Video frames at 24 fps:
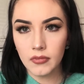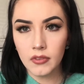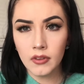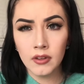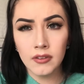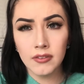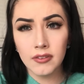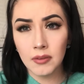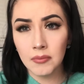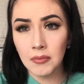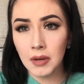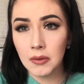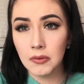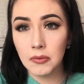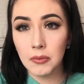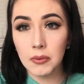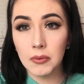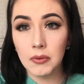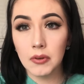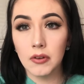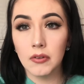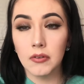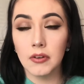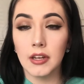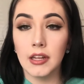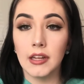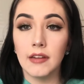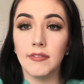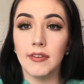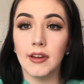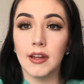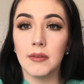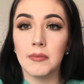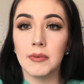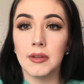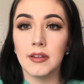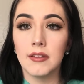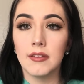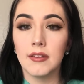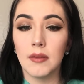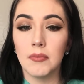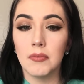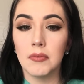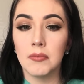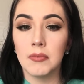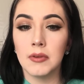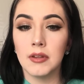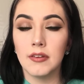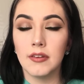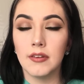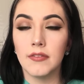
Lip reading: sometimes people don't need vitamin supplements.